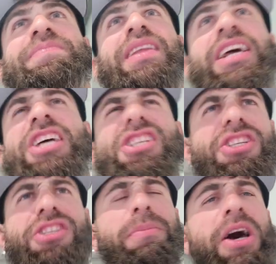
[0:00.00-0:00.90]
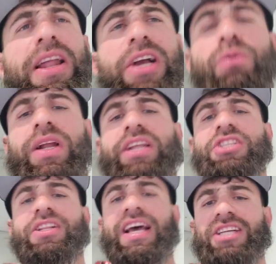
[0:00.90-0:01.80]
unless I somehow like win this
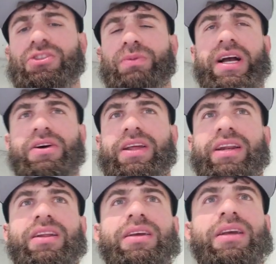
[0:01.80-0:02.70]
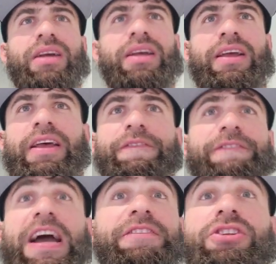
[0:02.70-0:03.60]
last round, and if
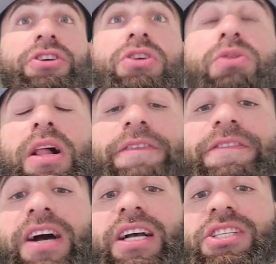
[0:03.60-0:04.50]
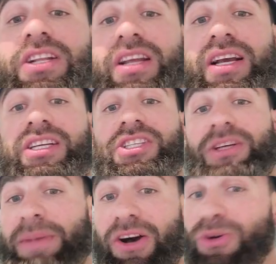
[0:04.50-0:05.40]
5-2 qualifies and I
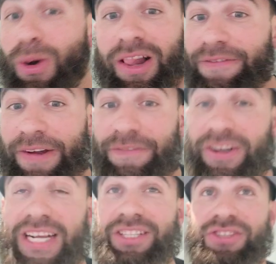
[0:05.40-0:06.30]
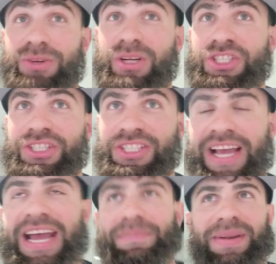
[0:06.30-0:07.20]
somehow qualify for day 2, which isn't
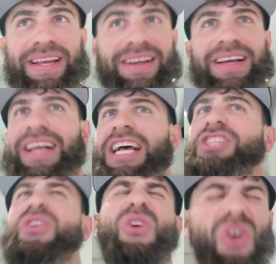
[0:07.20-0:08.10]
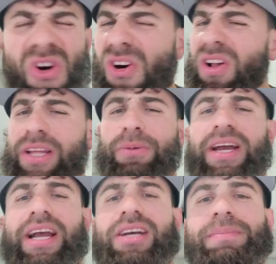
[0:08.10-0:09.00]
happening. That's the only way
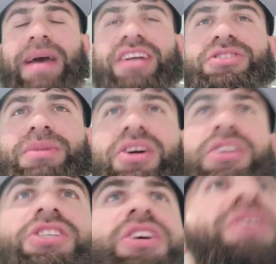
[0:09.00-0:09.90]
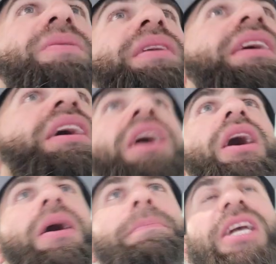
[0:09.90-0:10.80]
I come back tomorrow. So
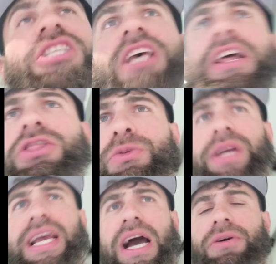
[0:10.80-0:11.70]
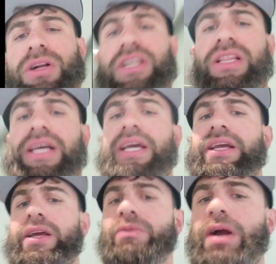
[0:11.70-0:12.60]
because of that 3-hour
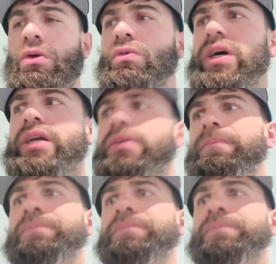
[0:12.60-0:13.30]
delay in round 1,